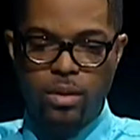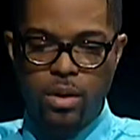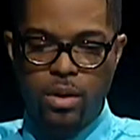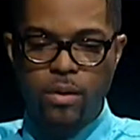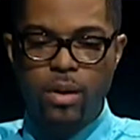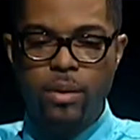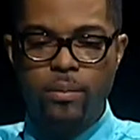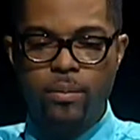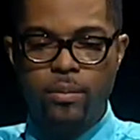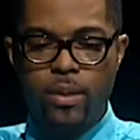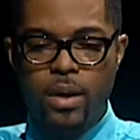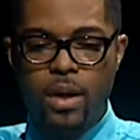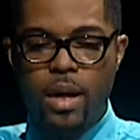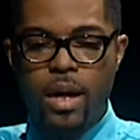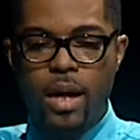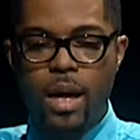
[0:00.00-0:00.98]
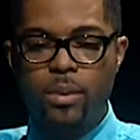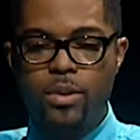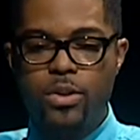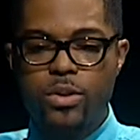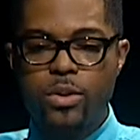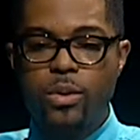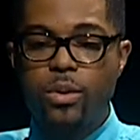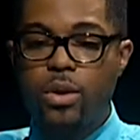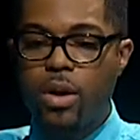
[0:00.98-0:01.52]
All right. How will
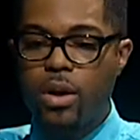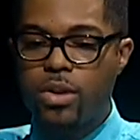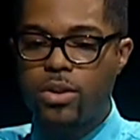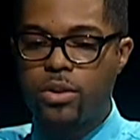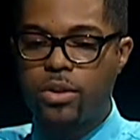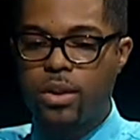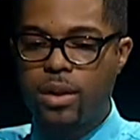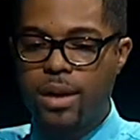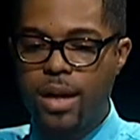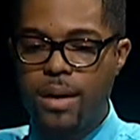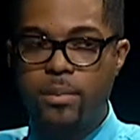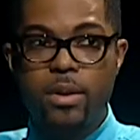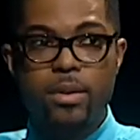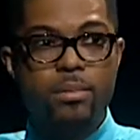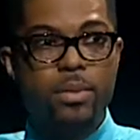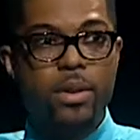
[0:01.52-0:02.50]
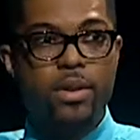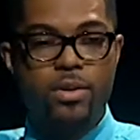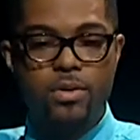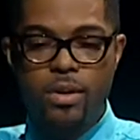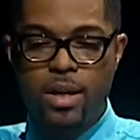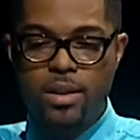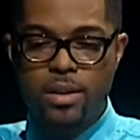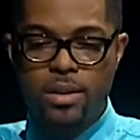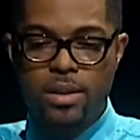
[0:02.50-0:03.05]
school culture and climate be
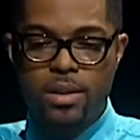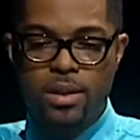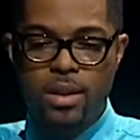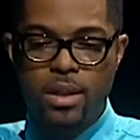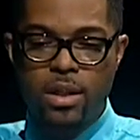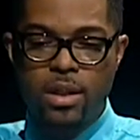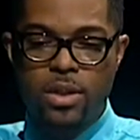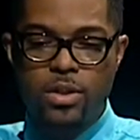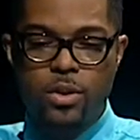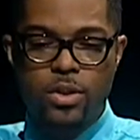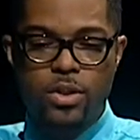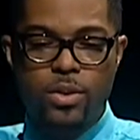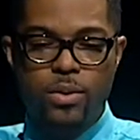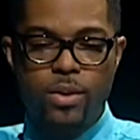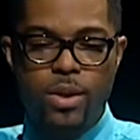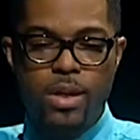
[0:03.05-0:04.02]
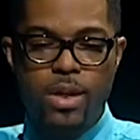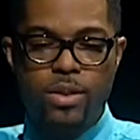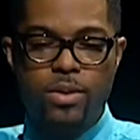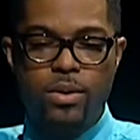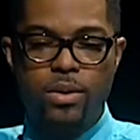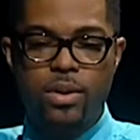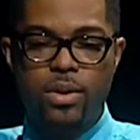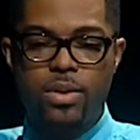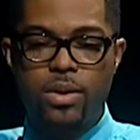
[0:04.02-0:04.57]
addressed to assure that
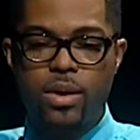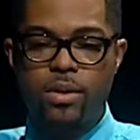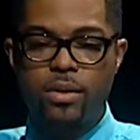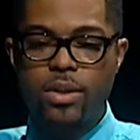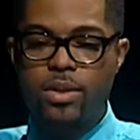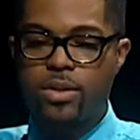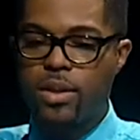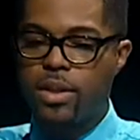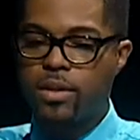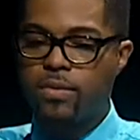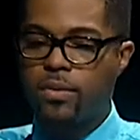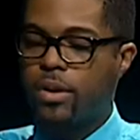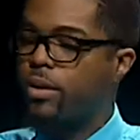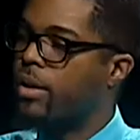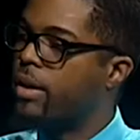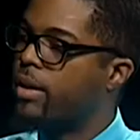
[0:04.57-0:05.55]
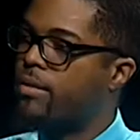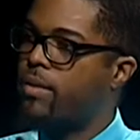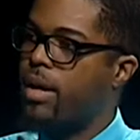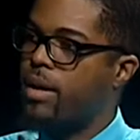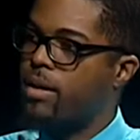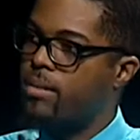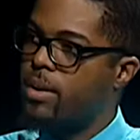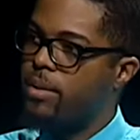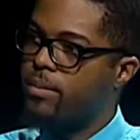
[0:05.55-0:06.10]
students are in a safe learning environment?